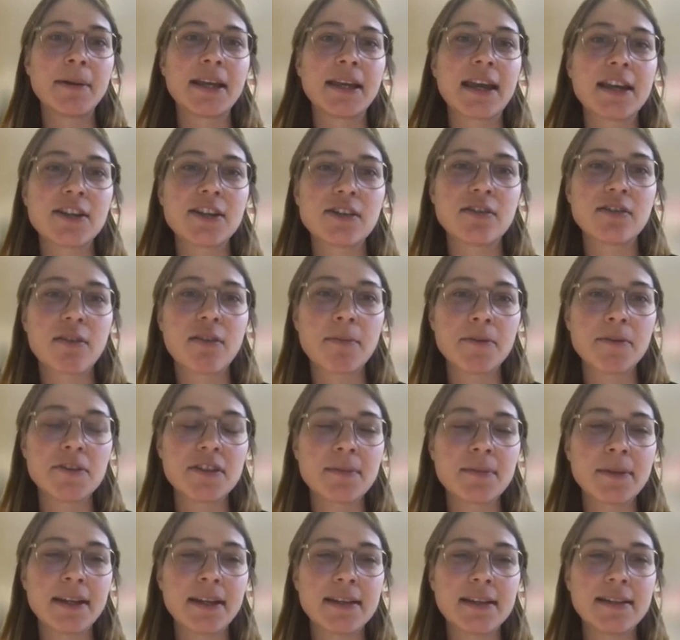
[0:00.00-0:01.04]
replication and
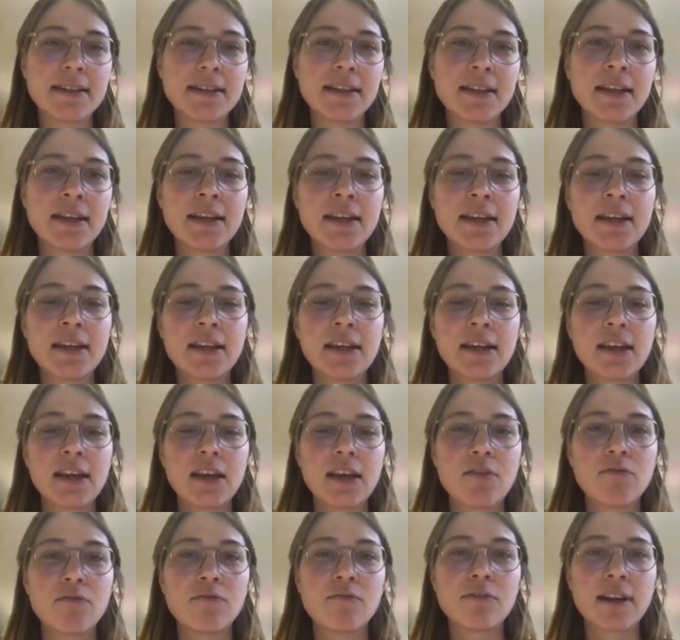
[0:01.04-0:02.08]
reproducibility
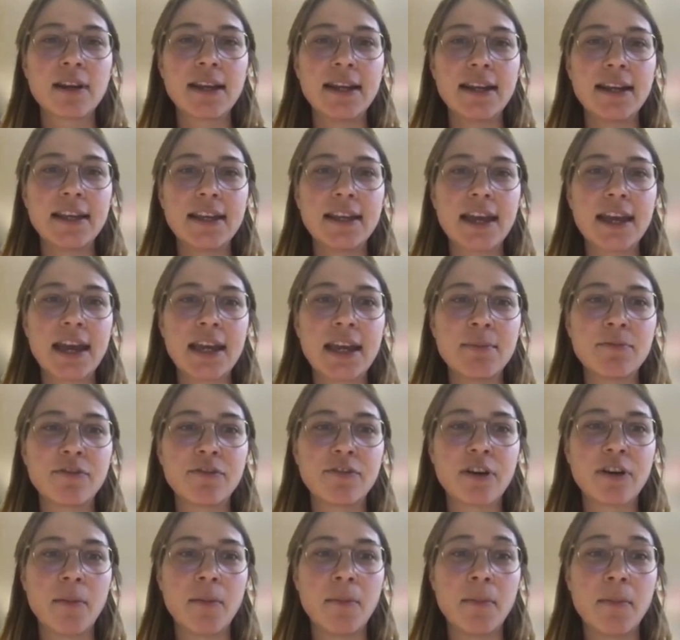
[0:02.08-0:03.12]
really came
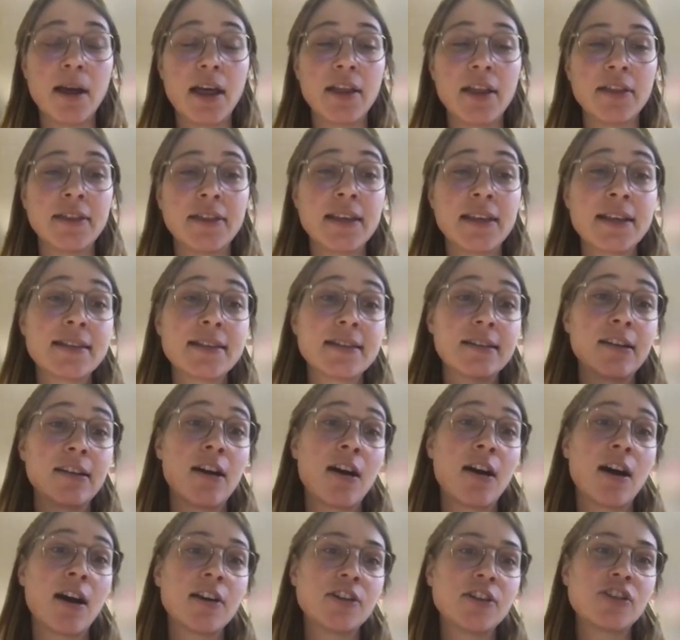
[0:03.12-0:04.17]
from this
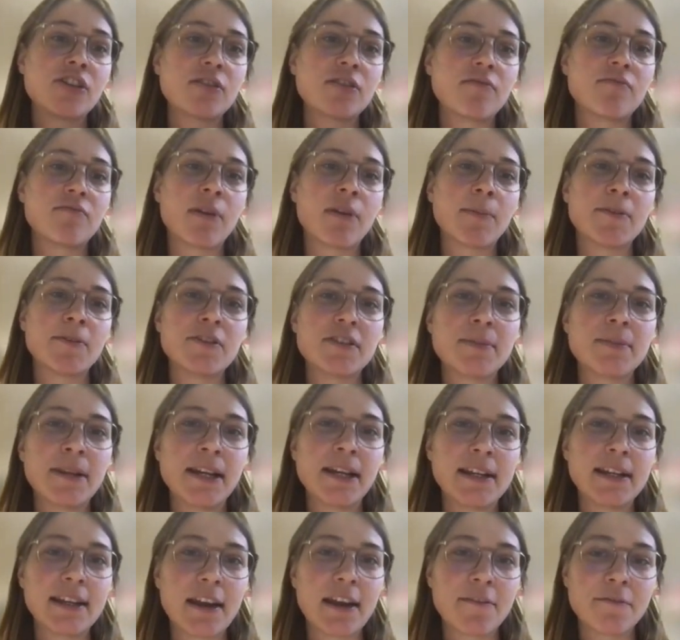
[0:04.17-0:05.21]
large
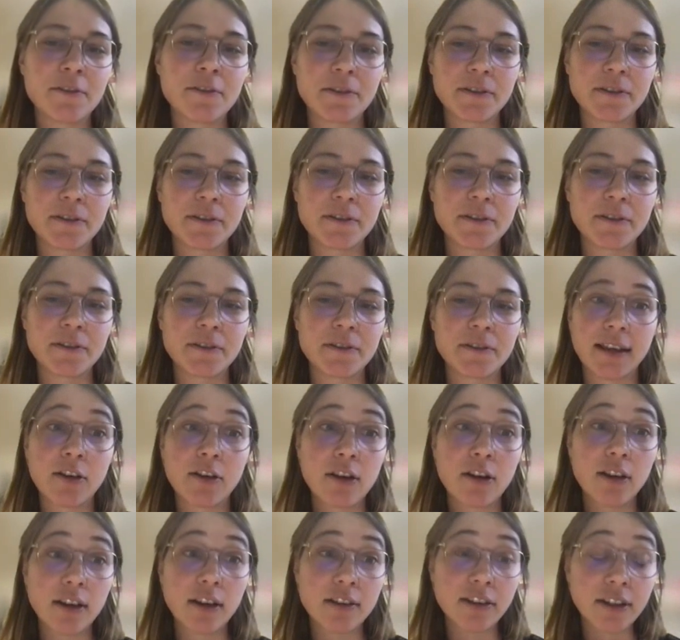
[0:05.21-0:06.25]
reproducibility effort in
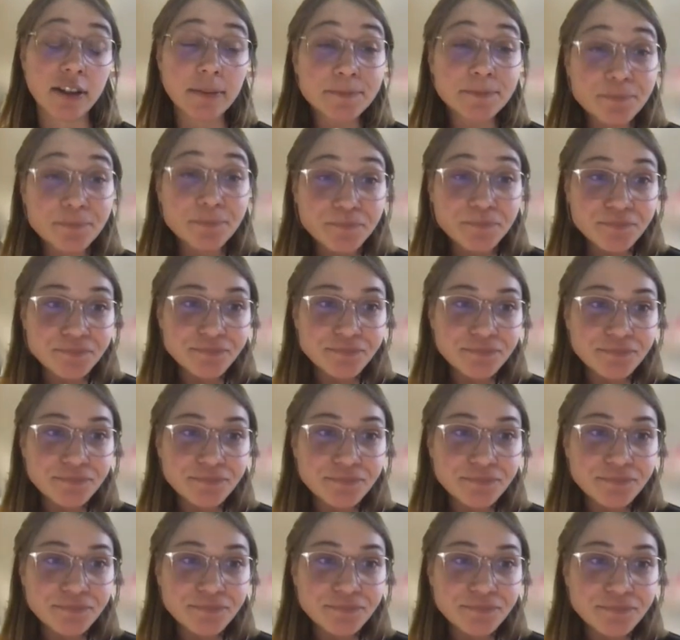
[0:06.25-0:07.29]
psychology.
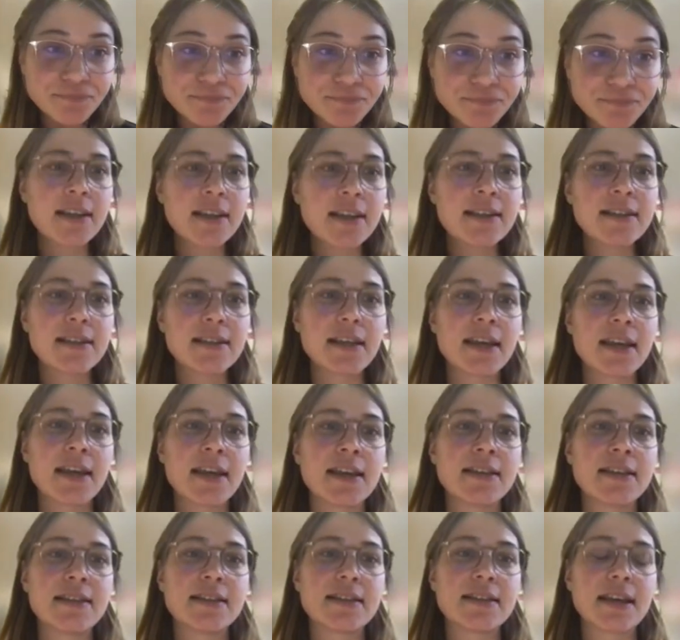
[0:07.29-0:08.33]
So this
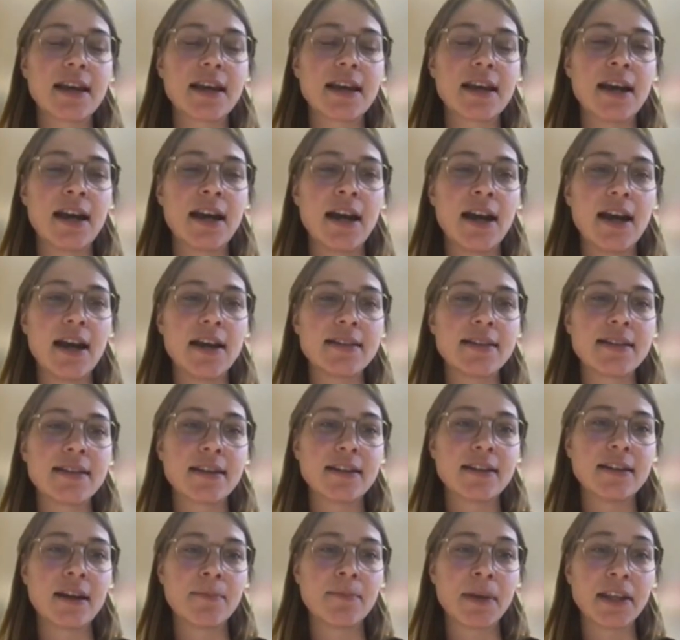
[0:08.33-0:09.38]
is a
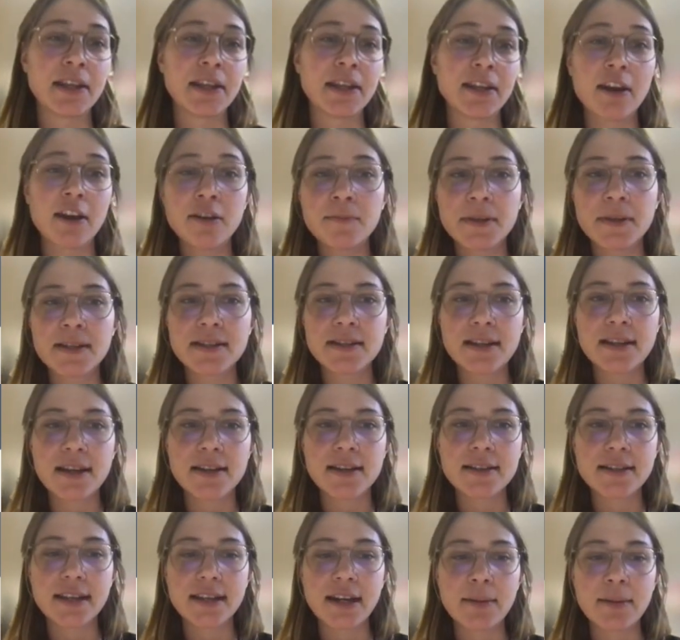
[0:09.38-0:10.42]
study done by the Open
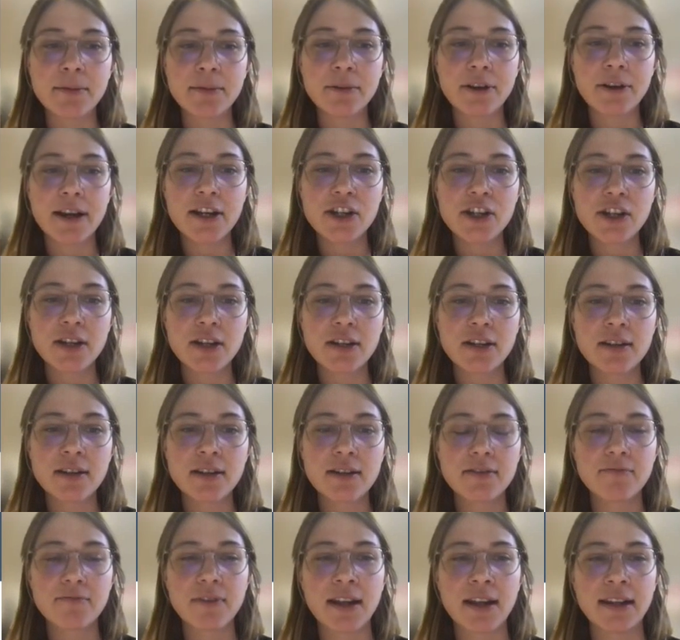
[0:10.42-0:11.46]
Science Collaboration,
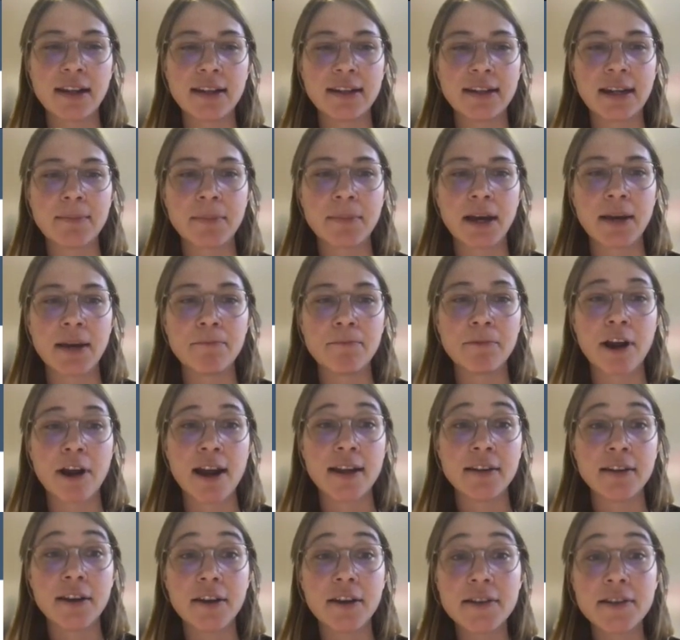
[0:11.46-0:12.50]
led by
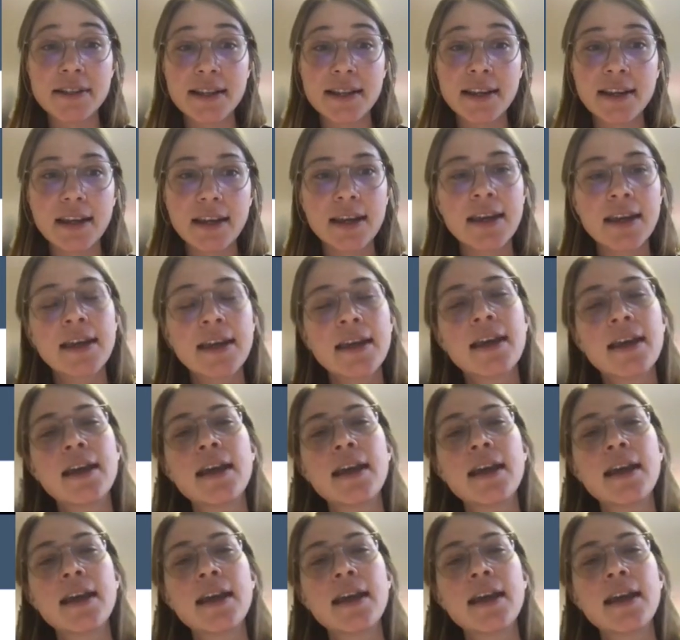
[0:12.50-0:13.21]
Brian Nosek.